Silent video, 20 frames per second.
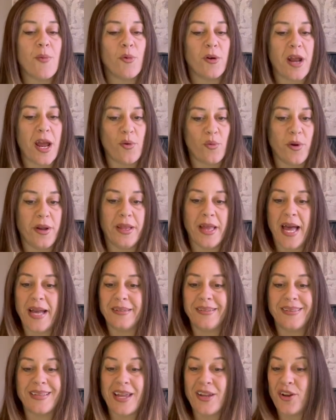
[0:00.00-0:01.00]
when I
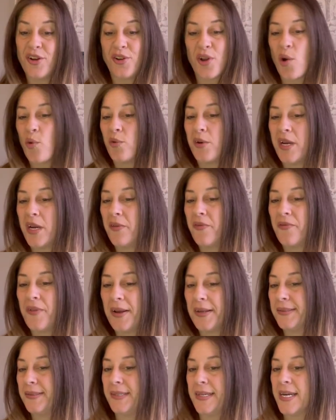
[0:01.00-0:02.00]
realized that you don't need
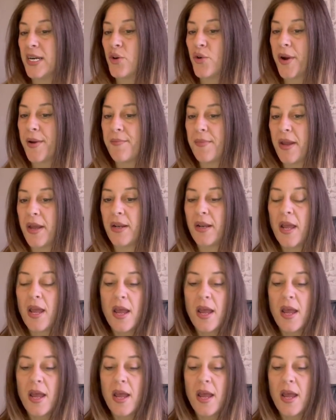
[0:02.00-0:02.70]
fancy equipment